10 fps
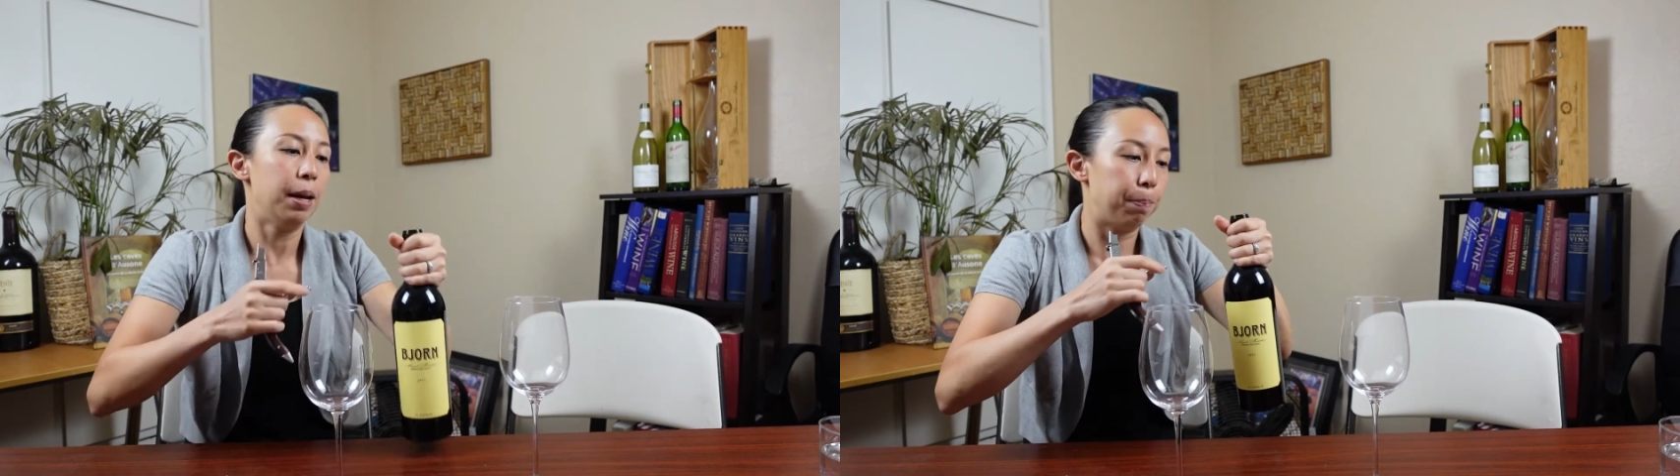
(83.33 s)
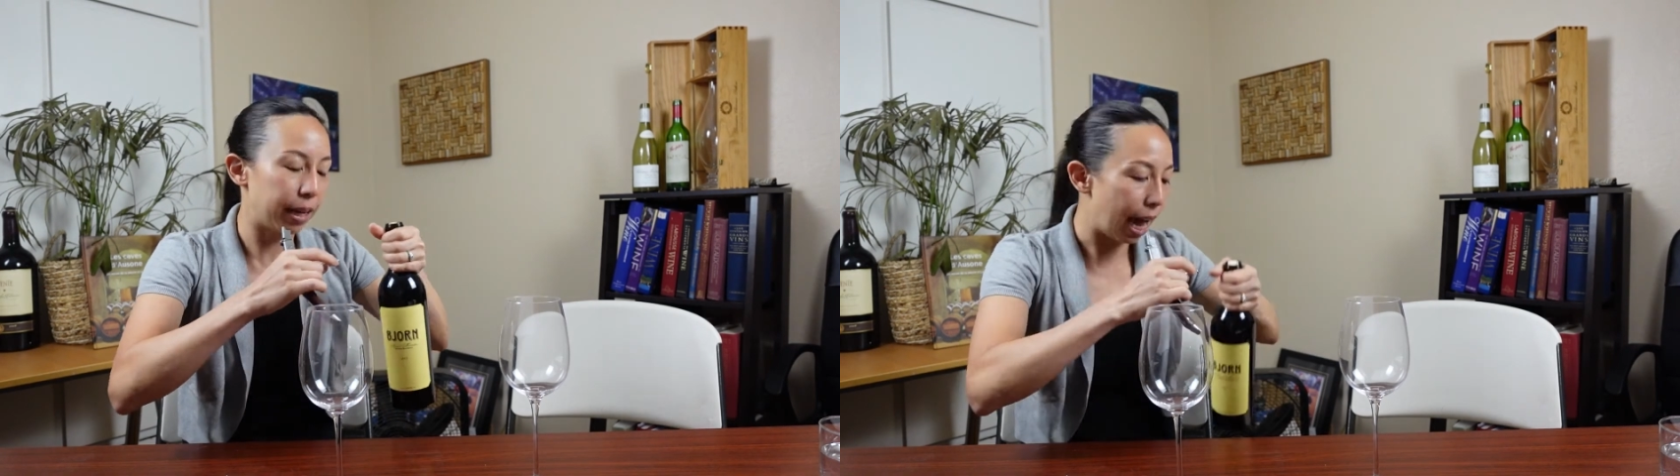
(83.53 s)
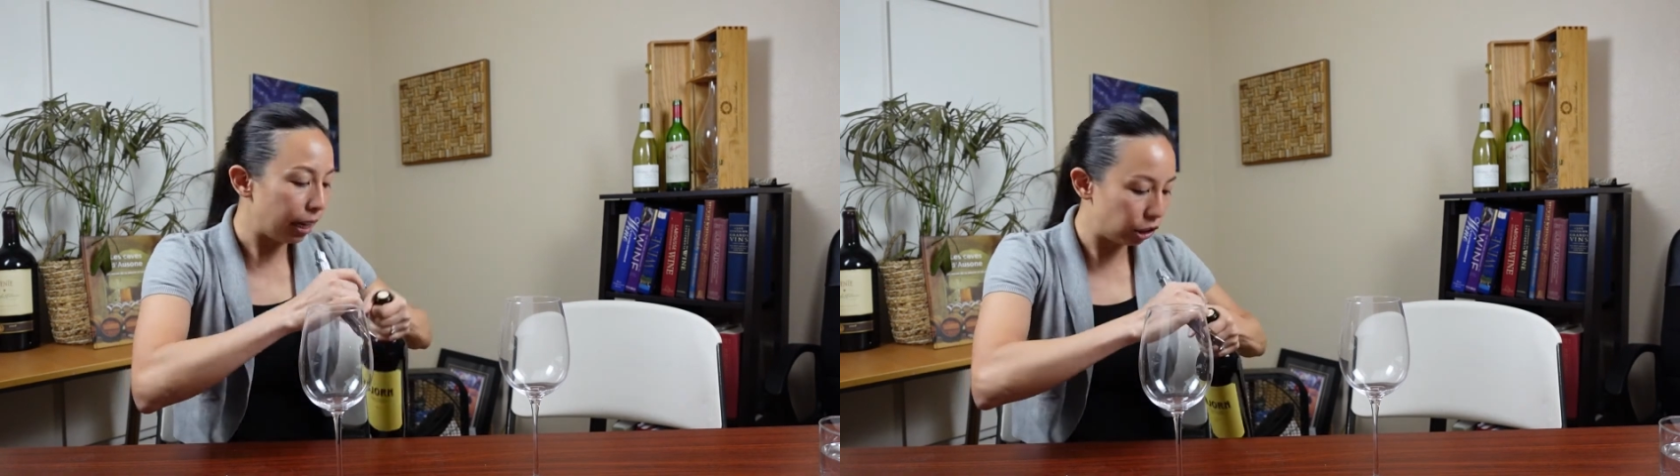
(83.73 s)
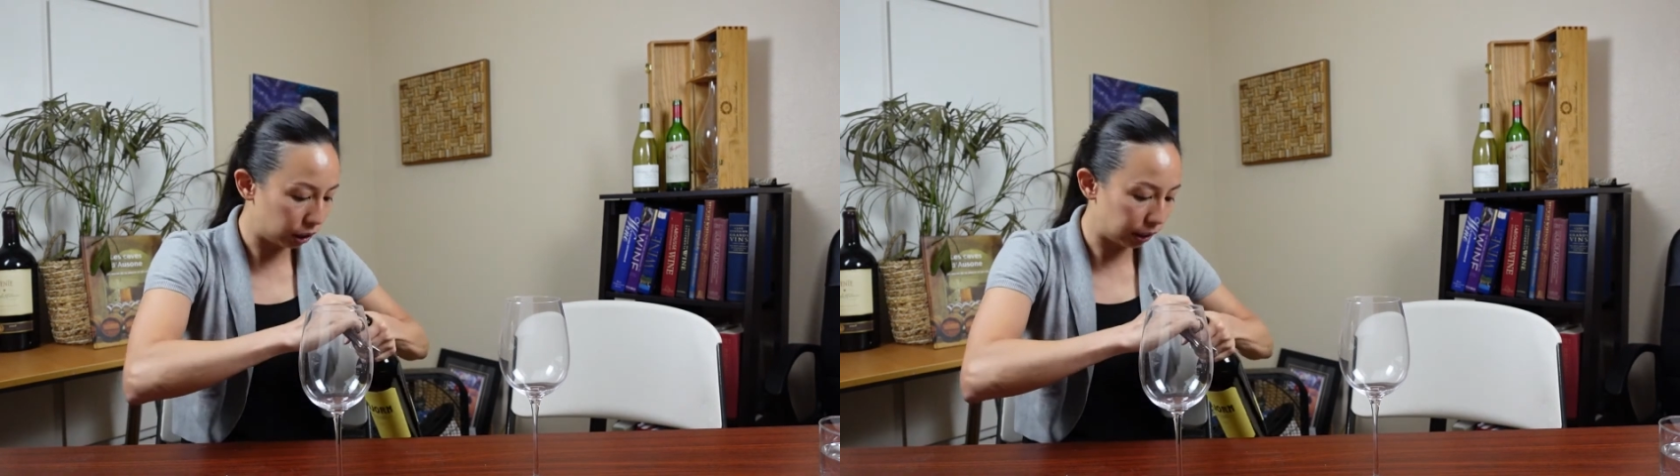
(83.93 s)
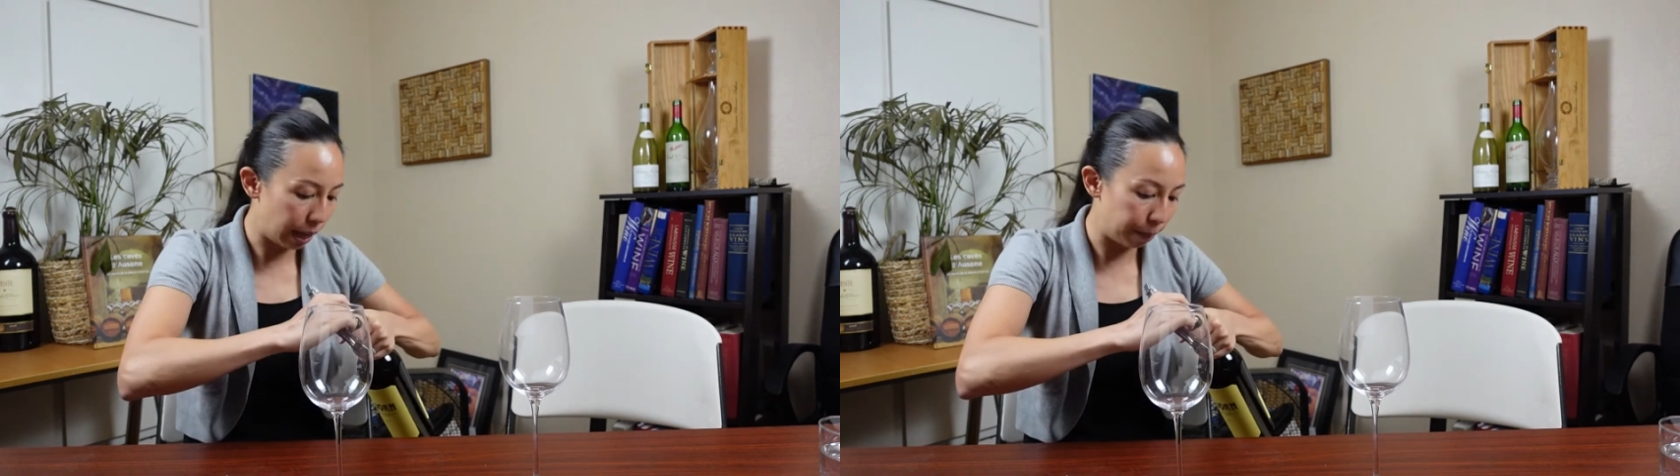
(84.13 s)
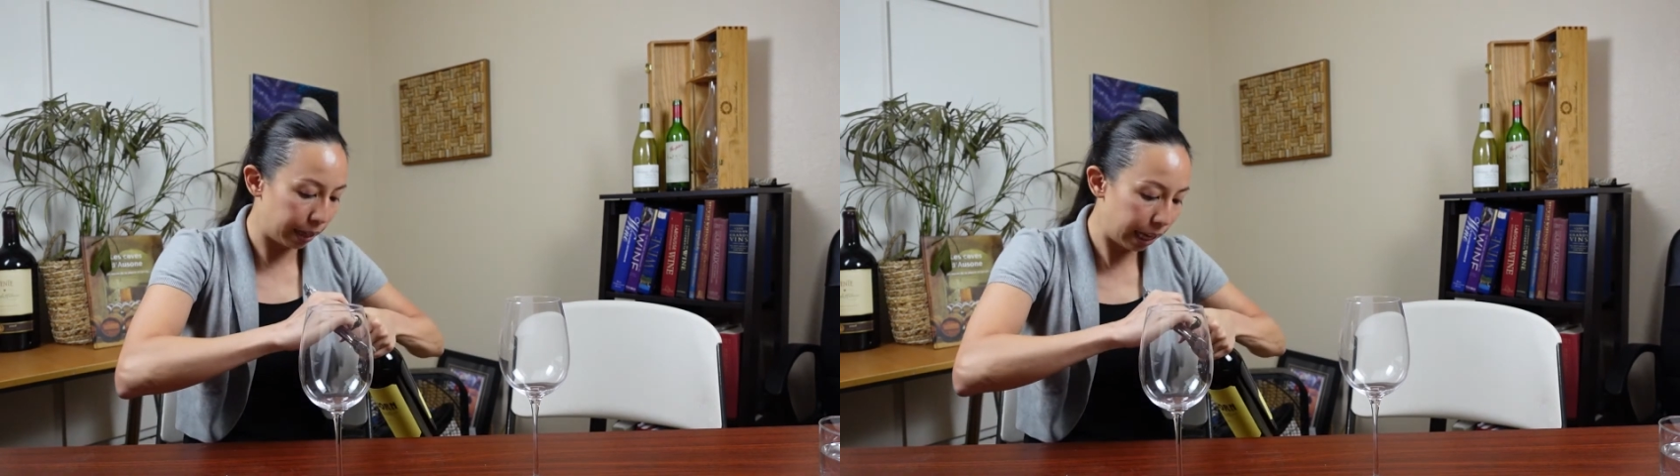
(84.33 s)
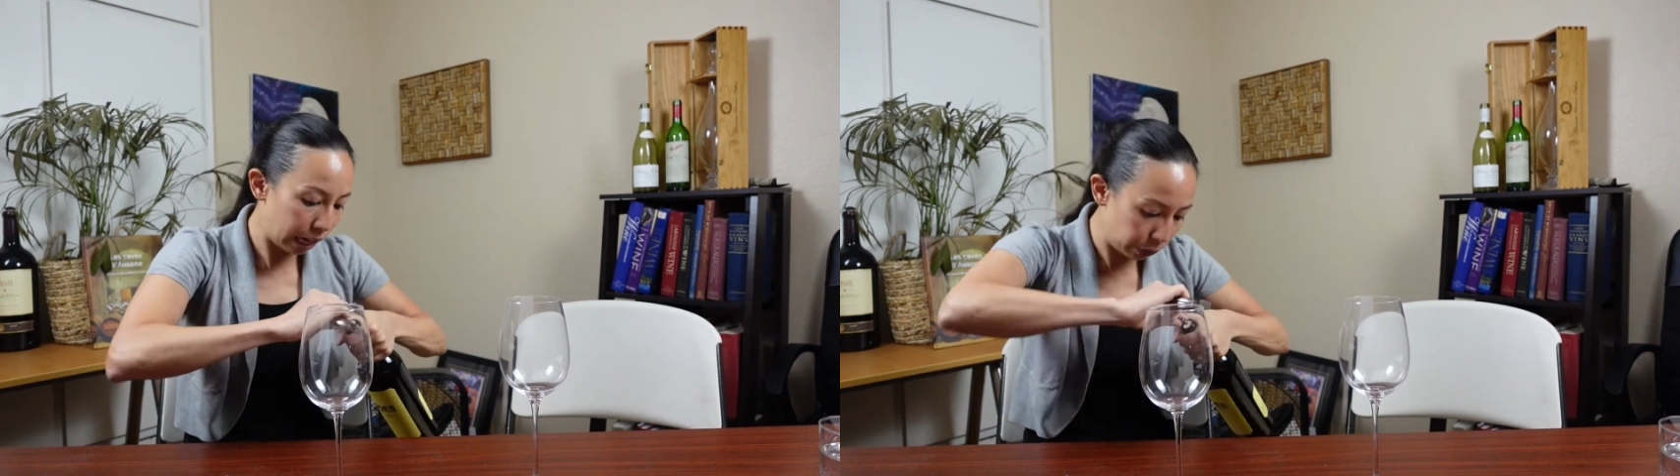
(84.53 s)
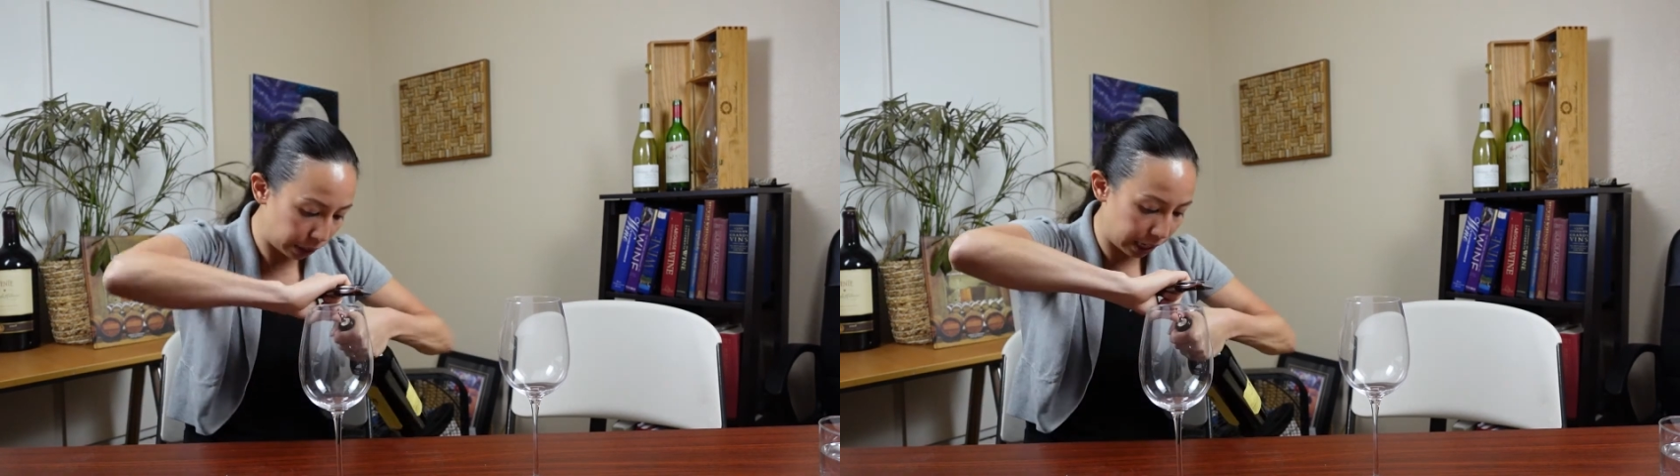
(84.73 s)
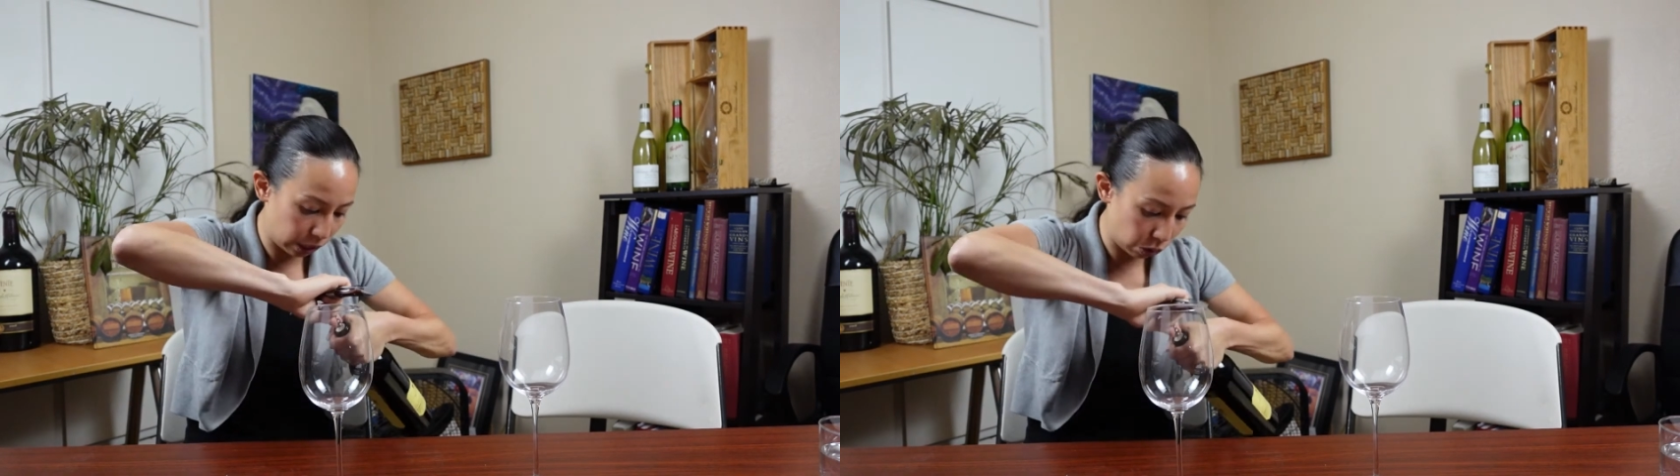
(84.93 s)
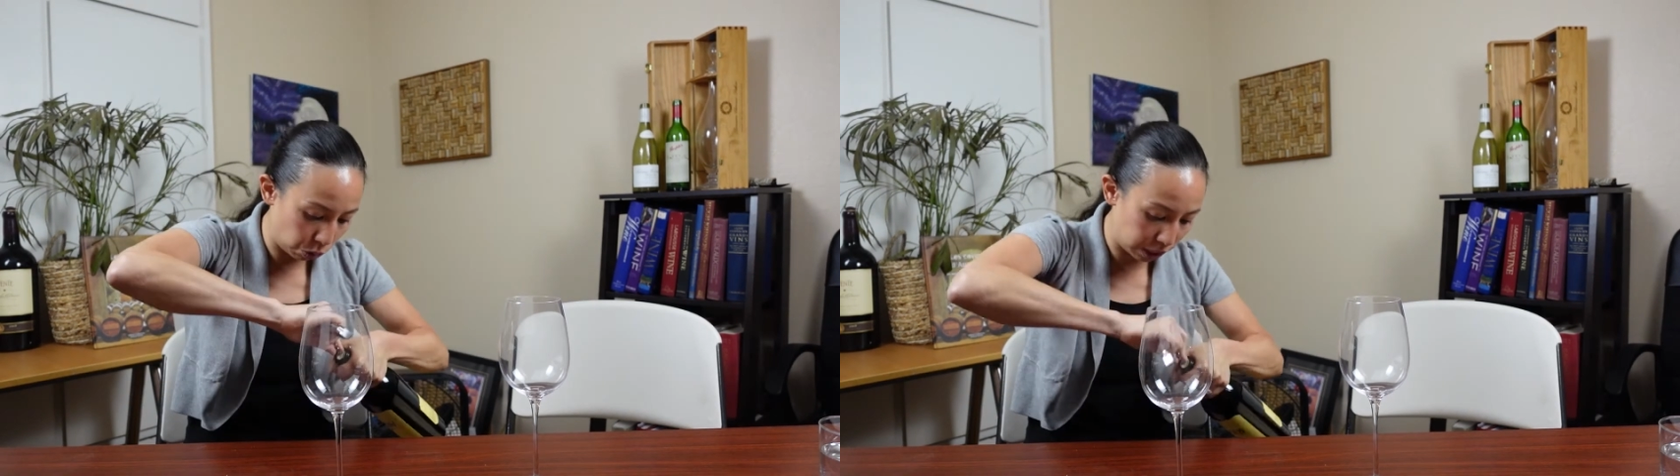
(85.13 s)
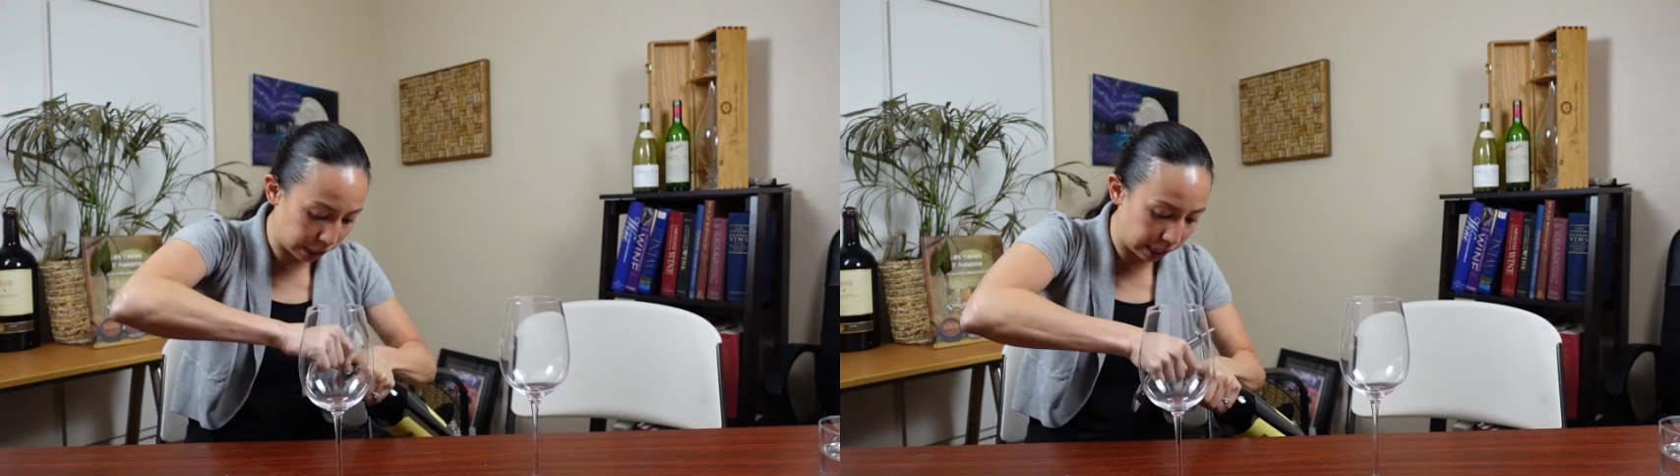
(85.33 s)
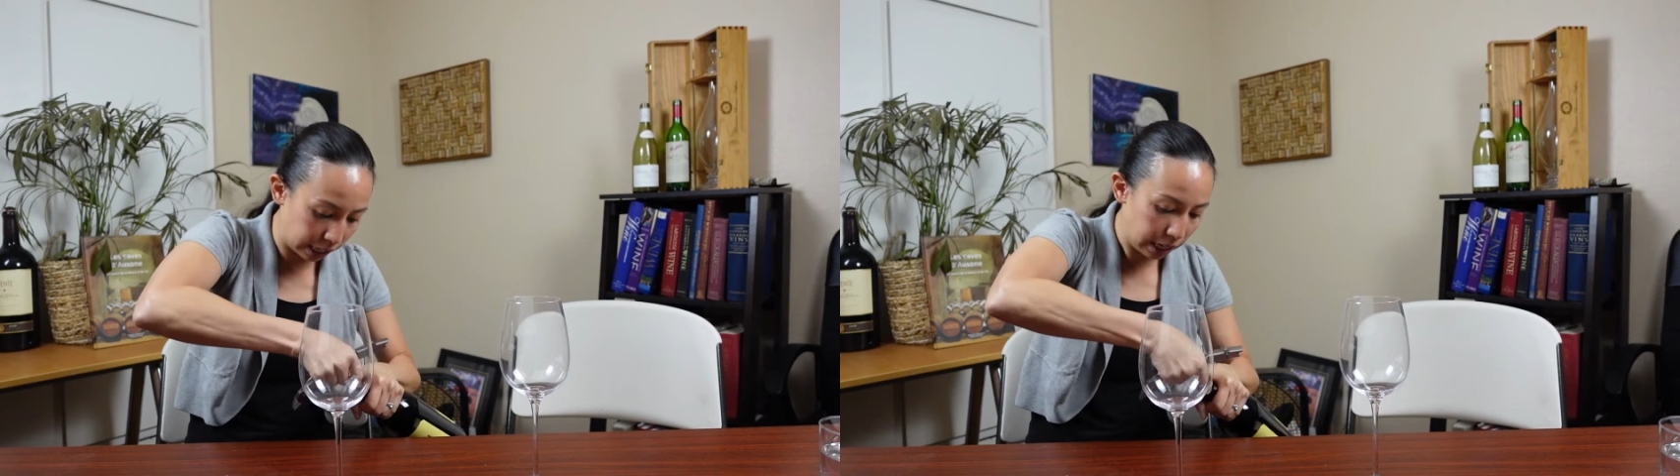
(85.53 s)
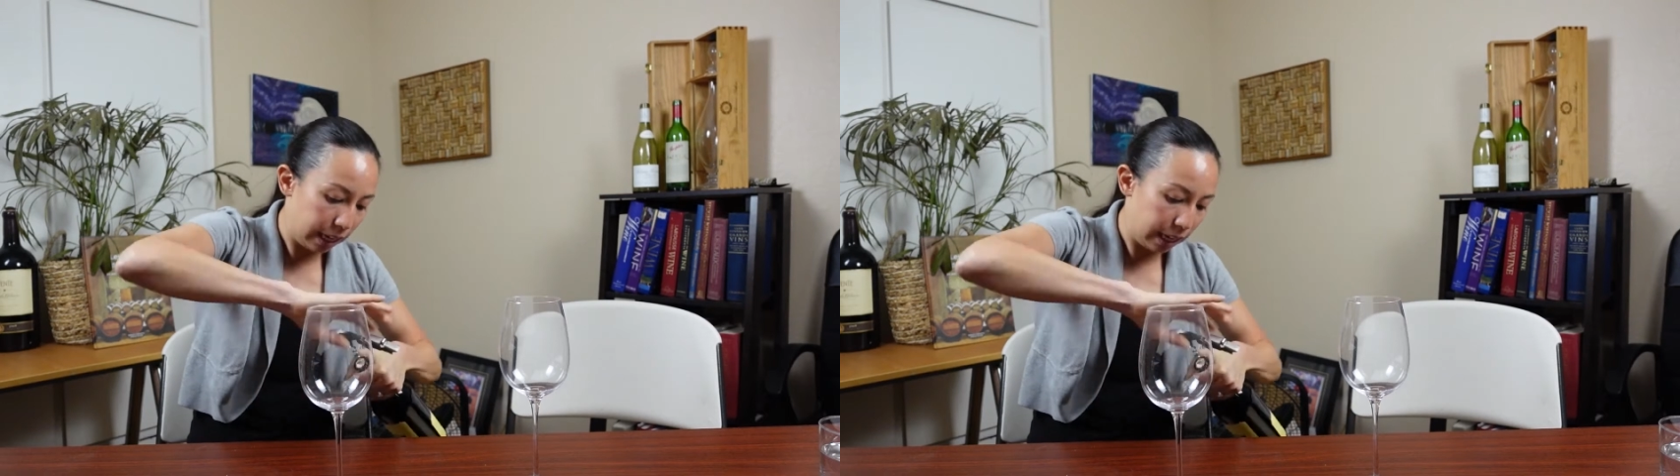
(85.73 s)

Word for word: But I just am curious to see